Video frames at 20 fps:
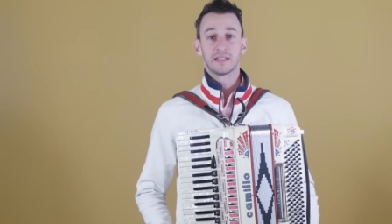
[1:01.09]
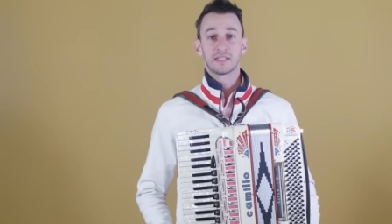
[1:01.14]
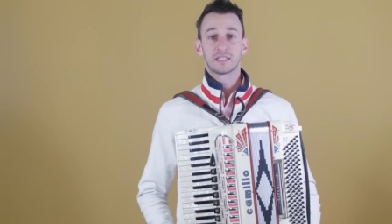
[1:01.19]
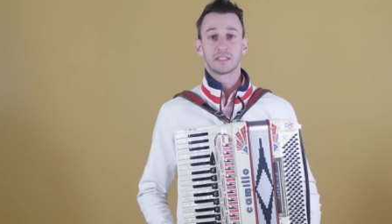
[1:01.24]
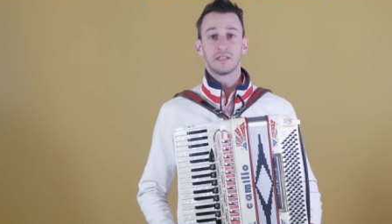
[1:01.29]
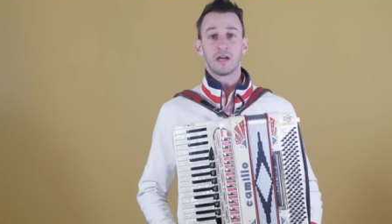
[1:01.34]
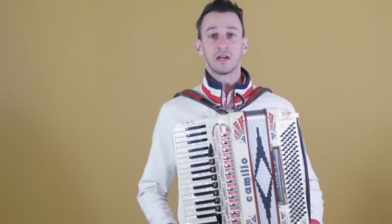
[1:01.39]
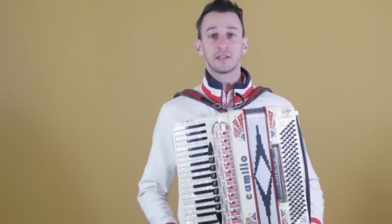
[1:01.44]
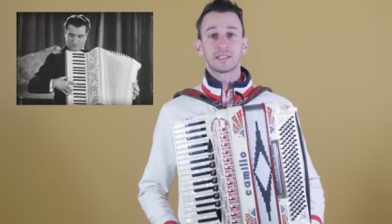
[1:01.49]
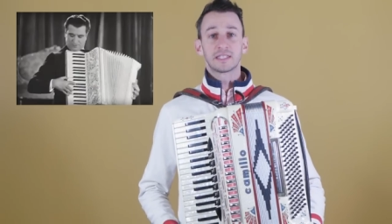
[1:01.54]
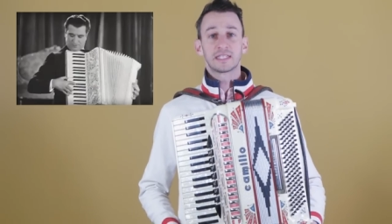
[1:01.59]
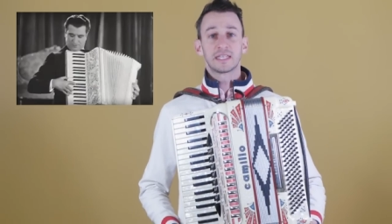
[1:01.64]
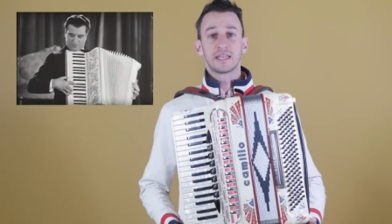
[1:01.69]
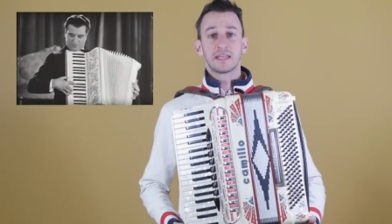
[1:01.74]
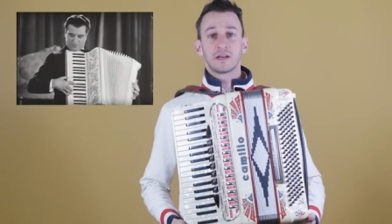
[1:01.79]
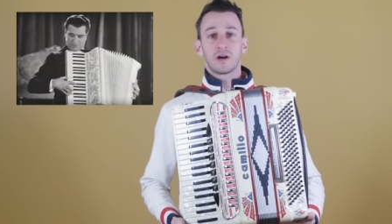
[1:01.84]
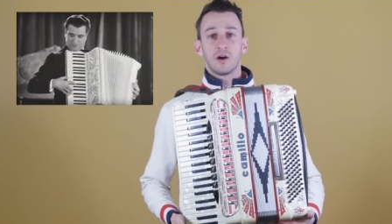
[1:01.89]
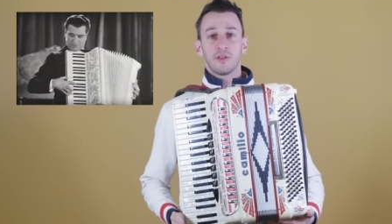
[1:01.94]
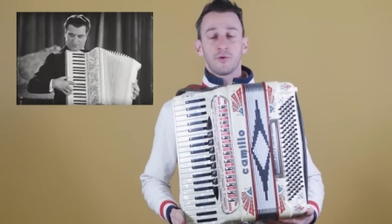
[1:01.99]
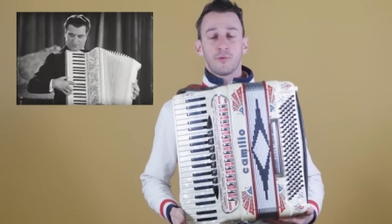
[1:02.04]
It's not
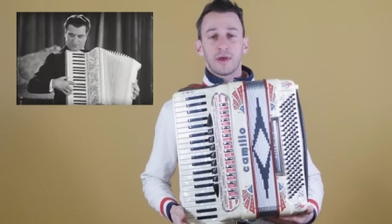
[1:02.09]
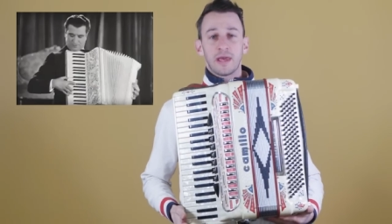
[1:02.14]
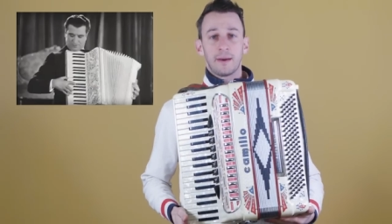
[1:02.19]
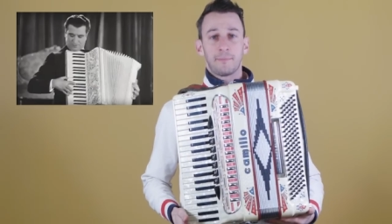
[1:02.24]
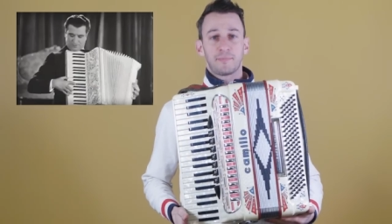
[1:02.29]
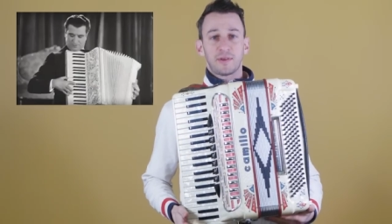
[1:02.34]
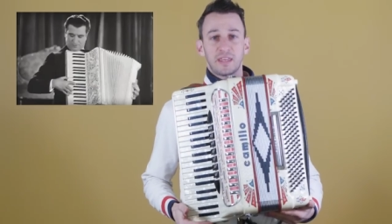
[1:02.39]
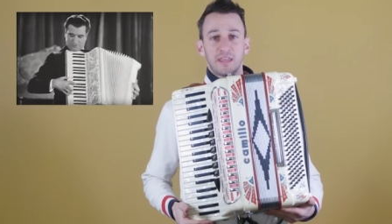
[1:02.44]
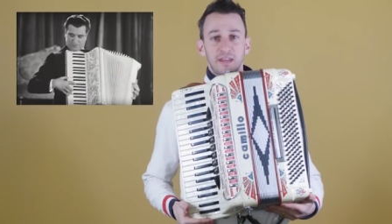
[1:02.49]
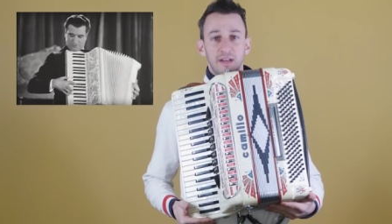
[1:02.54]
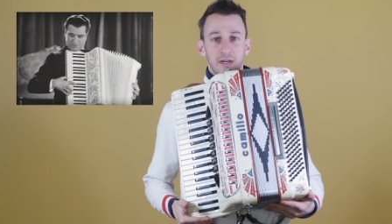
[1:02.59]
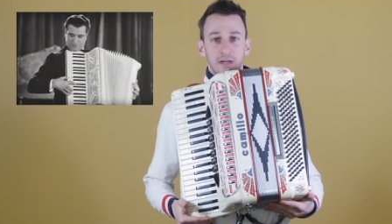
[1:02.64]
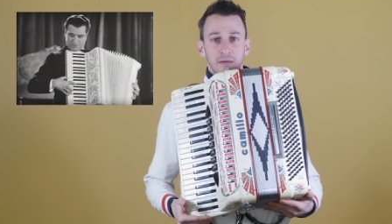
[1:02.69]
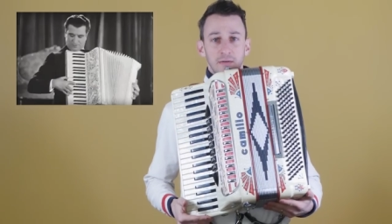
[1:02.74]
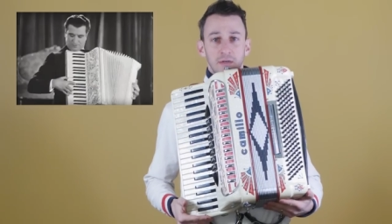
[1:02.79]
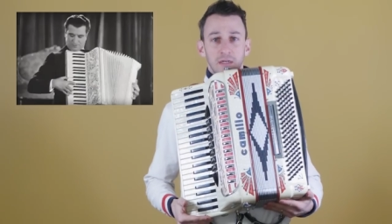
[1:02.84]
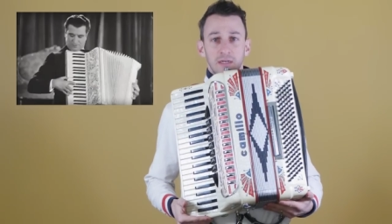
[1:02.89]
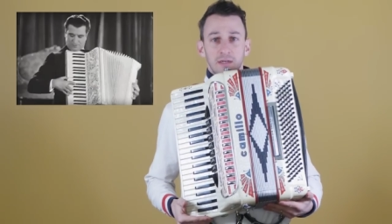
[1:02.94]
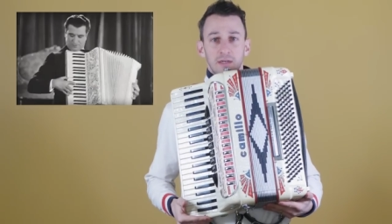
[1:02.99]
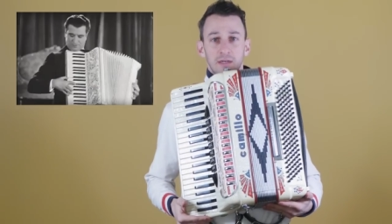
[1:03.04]
sitting all the way up here,
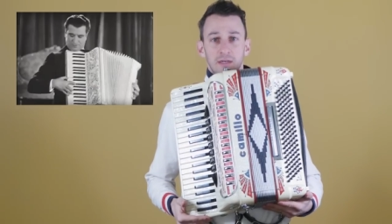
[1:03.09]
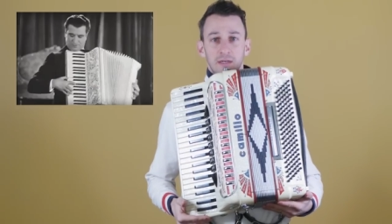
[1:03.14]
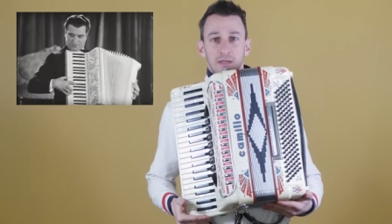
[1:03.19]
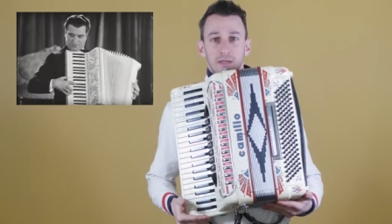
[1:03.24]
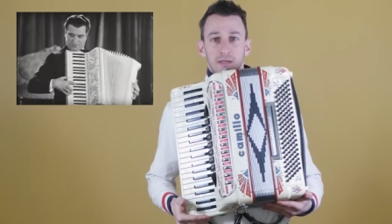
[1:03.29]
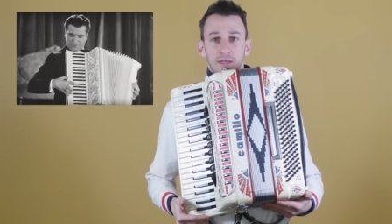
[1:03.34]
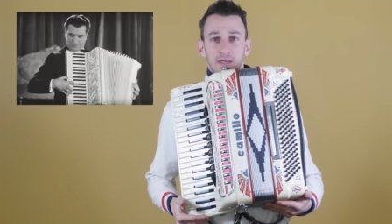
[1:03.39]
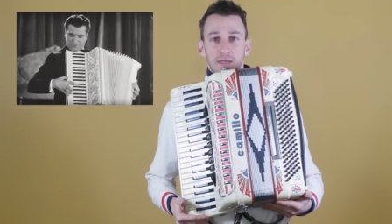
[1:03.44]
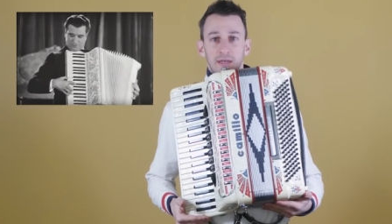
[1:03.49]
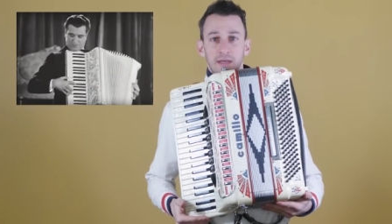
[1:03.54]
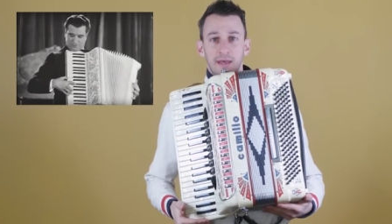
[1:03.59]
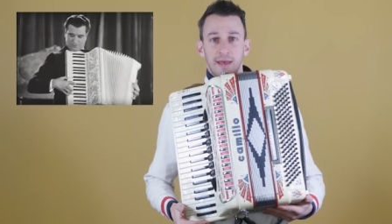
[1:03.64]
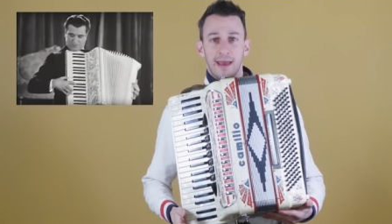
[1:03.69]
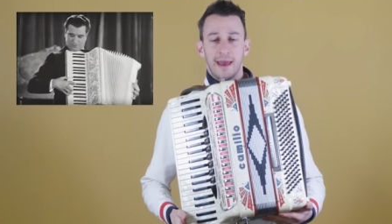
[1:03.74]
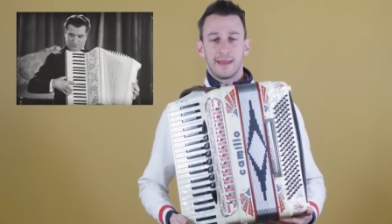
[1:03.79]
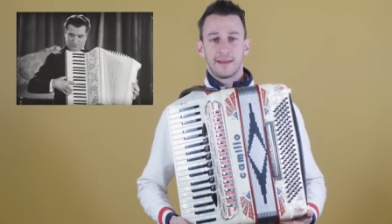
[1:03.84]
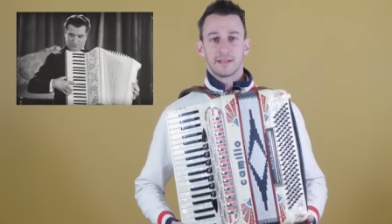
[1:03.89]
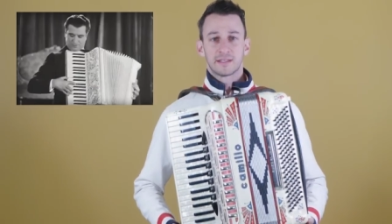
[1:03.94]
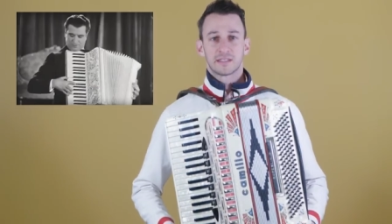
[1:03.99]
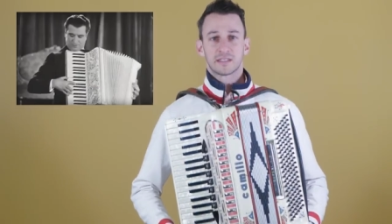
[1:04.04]

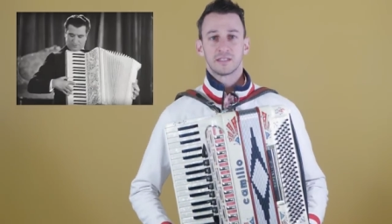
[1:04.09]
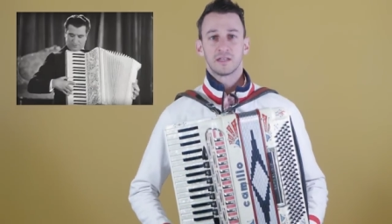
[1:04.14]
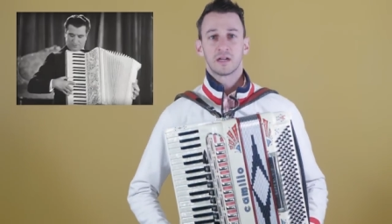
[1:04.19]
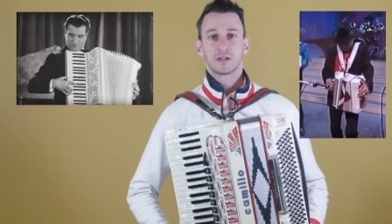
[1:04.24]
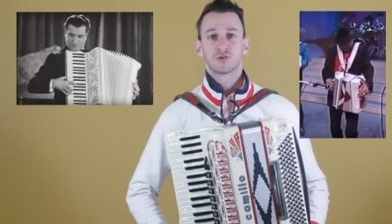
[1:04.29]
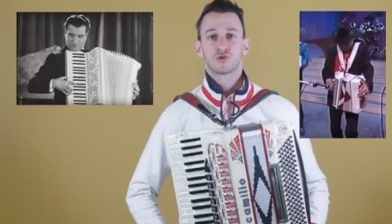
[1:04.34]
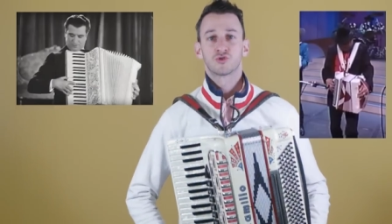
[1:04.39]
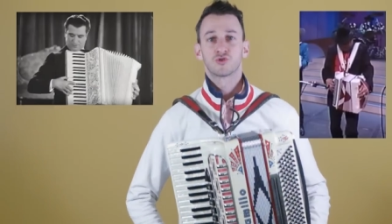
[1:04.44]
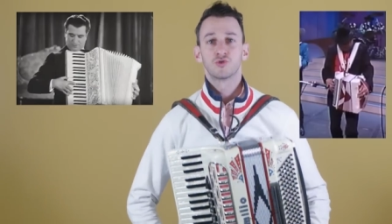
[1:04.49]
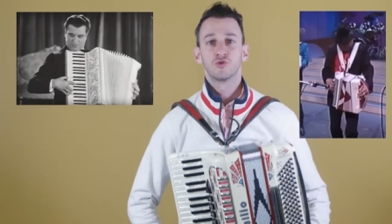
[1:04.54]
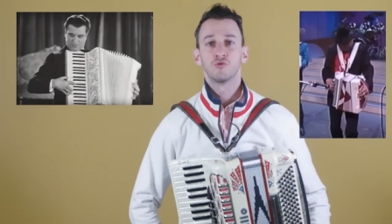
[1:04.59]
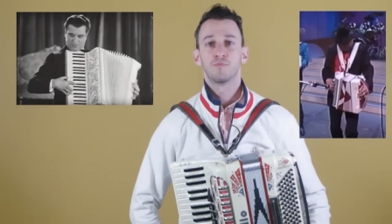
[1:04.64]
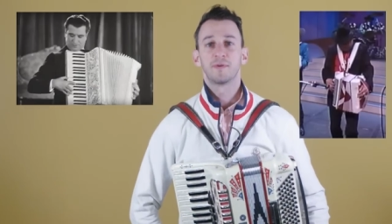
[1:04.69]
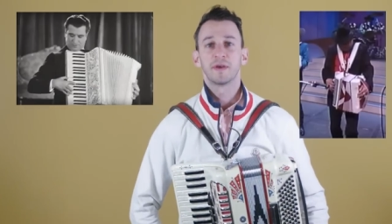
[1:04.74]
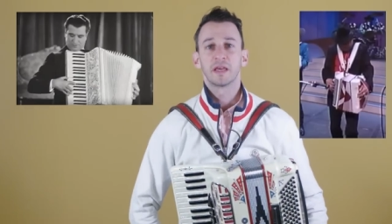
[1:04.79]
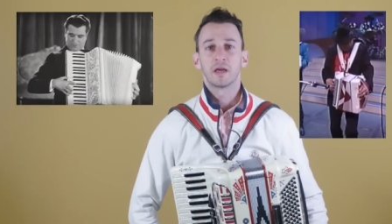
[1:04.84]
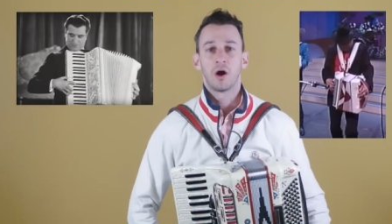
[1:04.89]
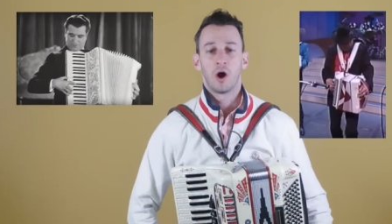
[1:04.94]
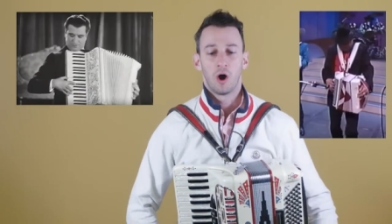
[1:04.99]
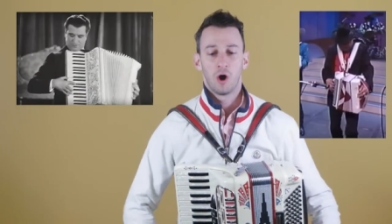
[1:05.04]
and it's not
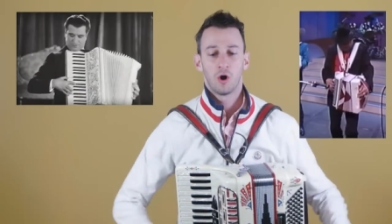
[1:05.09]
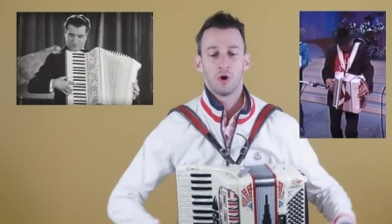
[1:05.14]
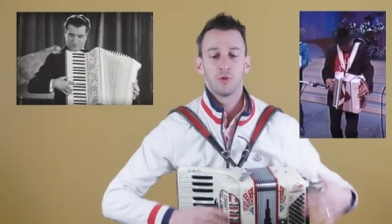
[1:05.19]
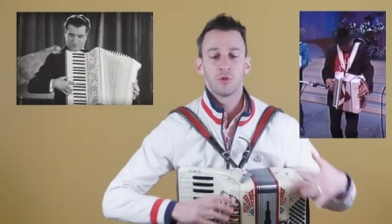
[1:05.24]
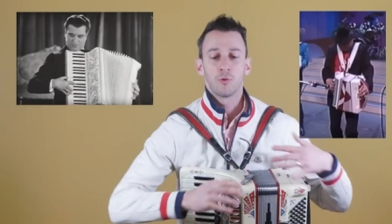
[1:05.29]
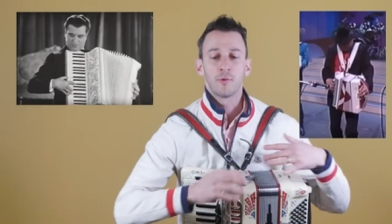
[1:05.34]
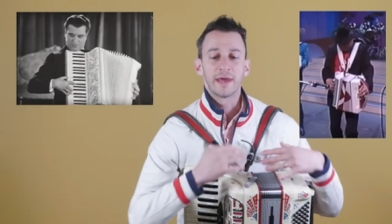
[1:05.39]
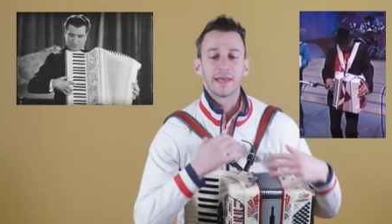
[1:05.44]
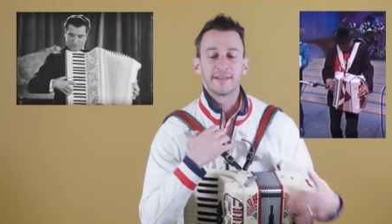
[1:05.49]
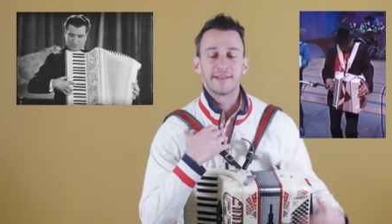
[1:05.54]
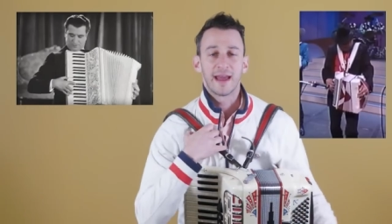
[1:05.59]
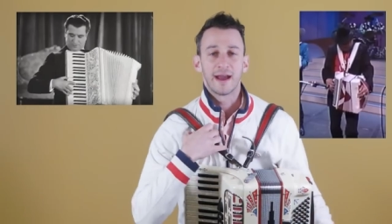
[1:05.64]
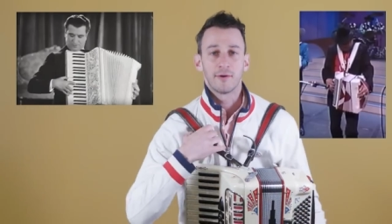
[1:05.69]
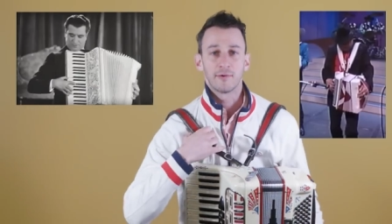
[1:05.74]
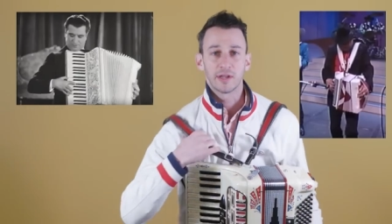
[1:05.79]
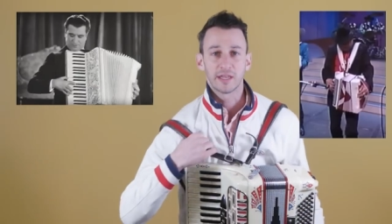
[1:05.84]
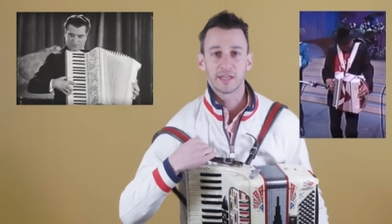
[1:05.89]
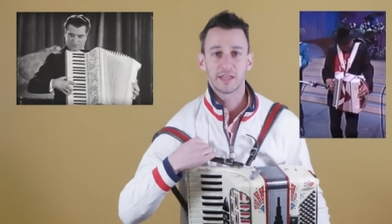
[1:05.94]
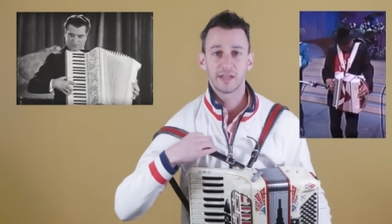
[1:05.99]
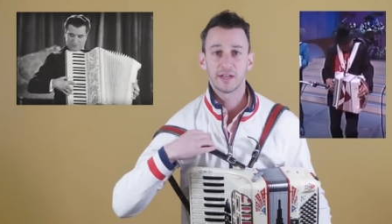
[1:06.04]
drooping all the way down
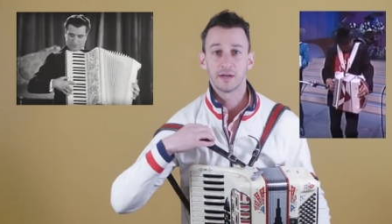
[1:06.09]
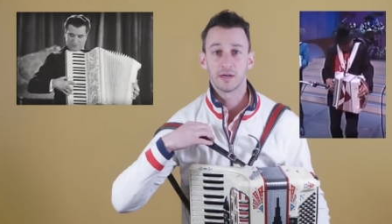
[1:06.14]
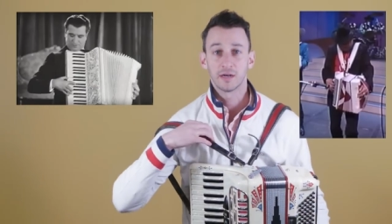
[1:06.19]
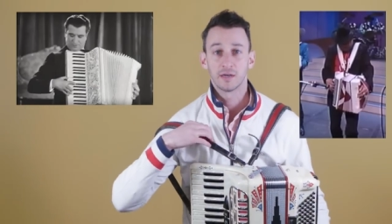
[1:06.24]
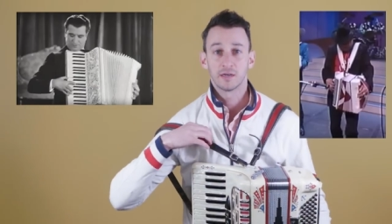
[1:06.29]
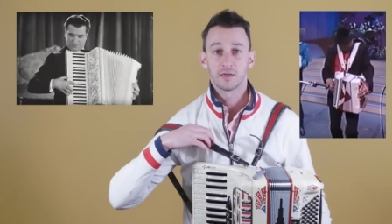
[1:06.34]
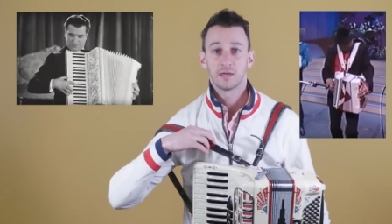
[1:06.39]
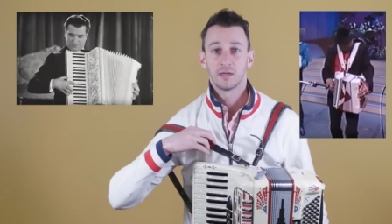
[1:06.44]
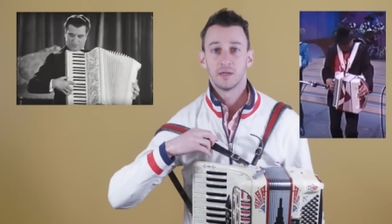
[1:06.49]
here.